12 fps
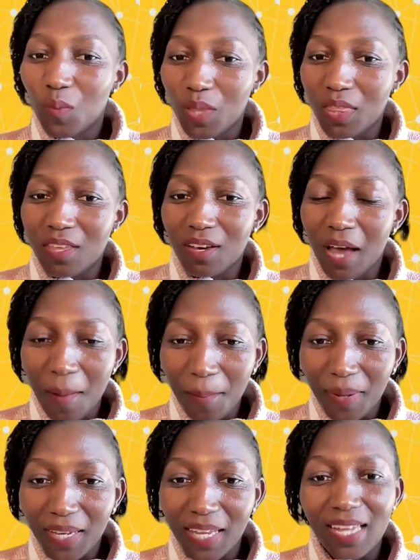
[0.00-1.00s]
with the
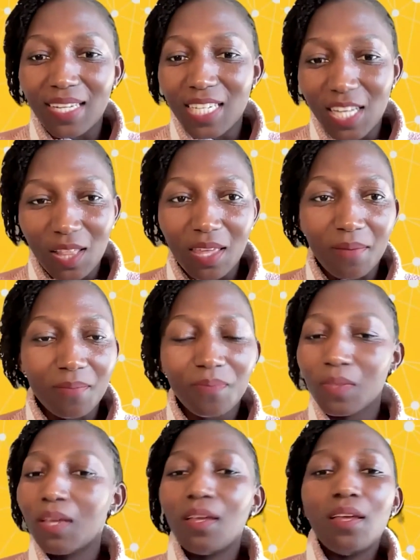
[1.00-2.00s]
company and tell
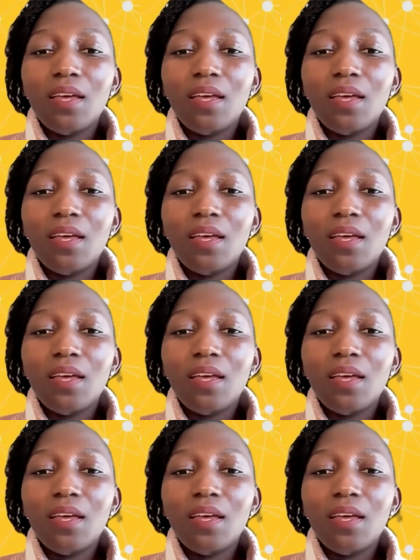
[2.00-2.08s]
them,